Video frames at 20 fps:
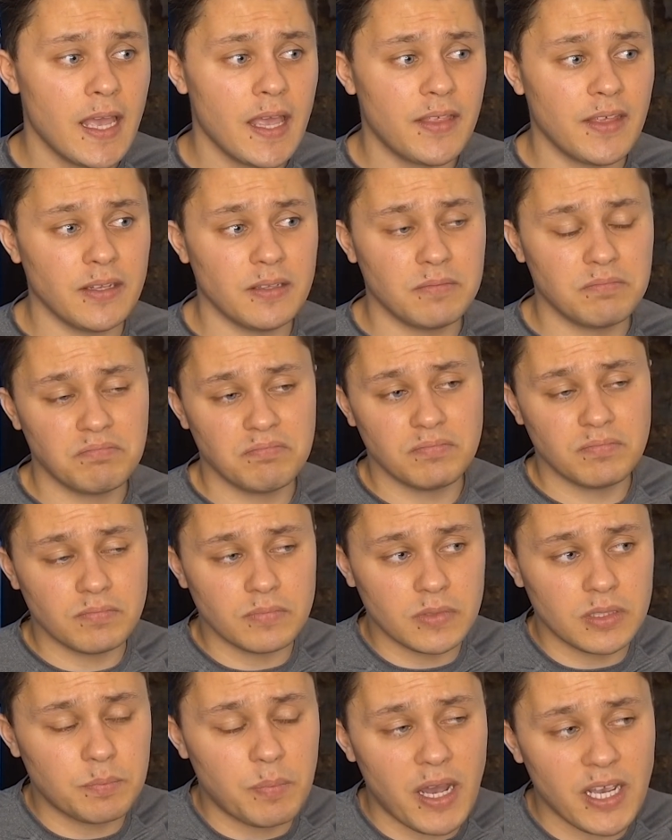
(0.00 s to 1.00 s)
then
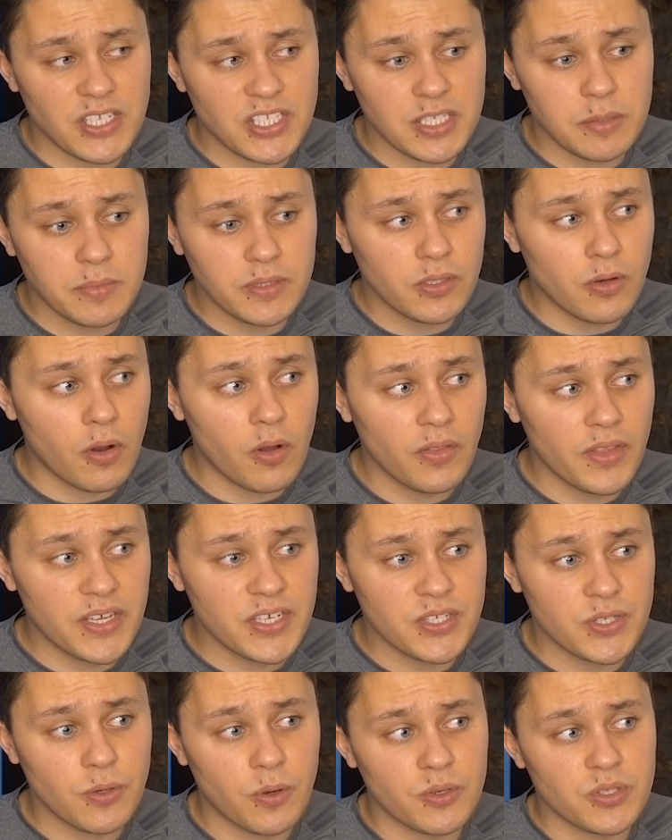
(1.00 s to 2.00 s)
Possibly all they
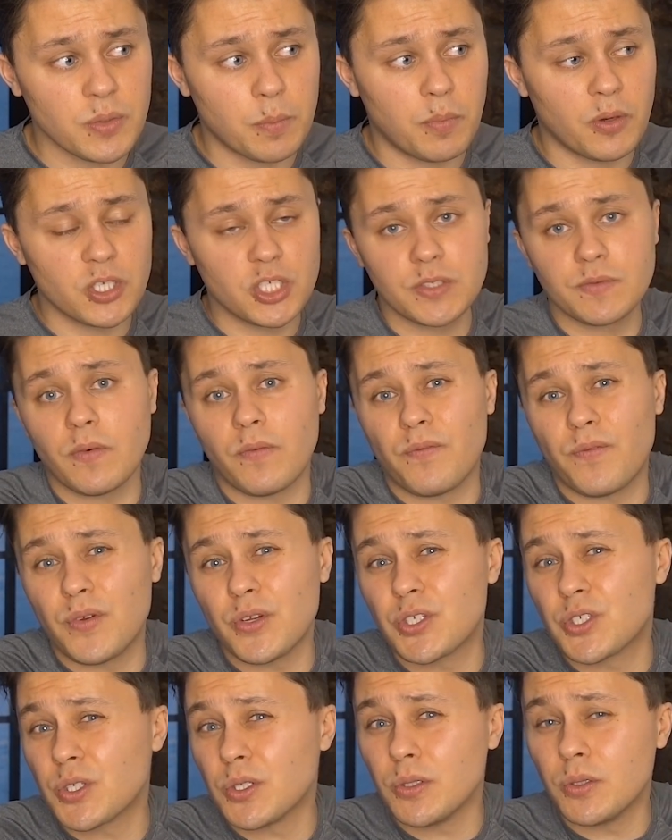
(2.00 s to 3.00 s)
saw was a bunch of
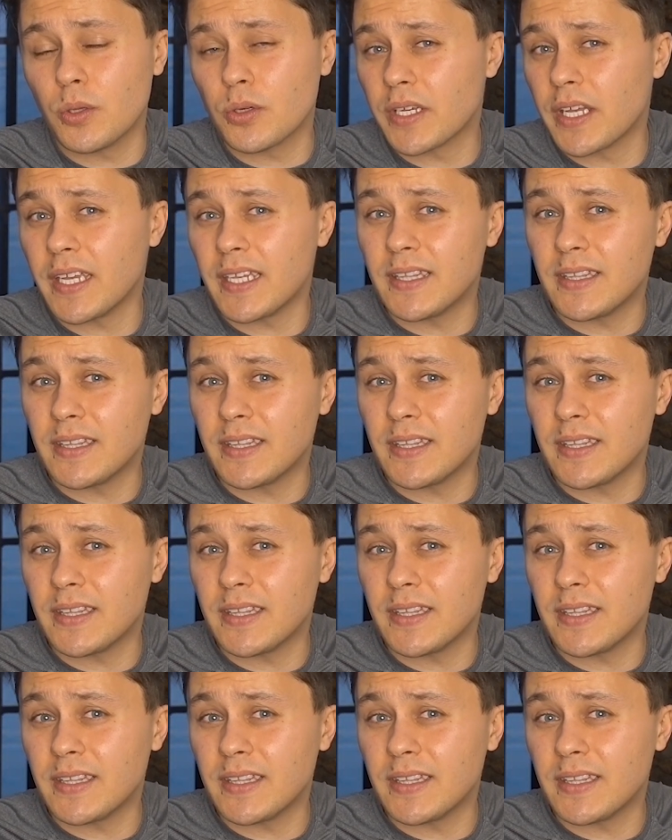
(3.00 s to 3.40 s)
official looking